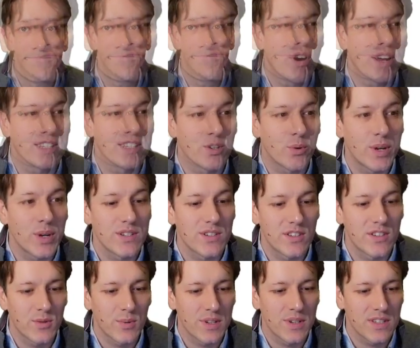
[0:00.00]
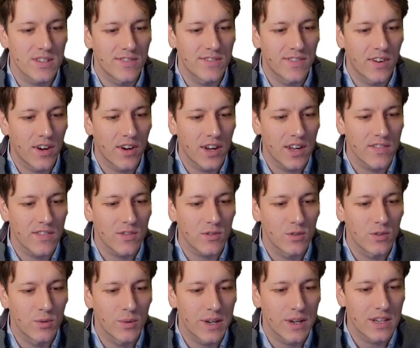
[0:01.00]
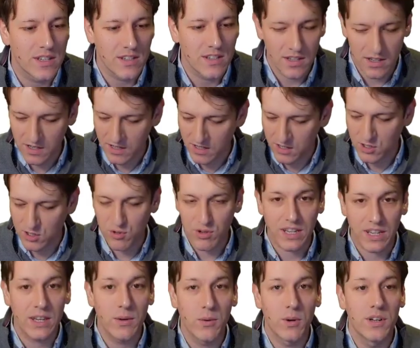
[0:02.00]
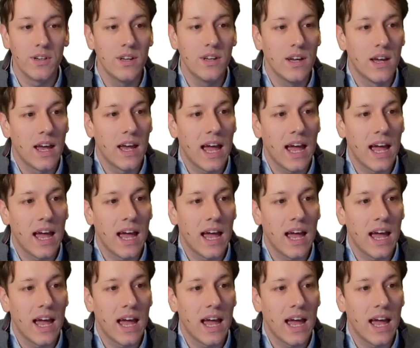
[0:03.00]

Right, question 25, always a tricky one.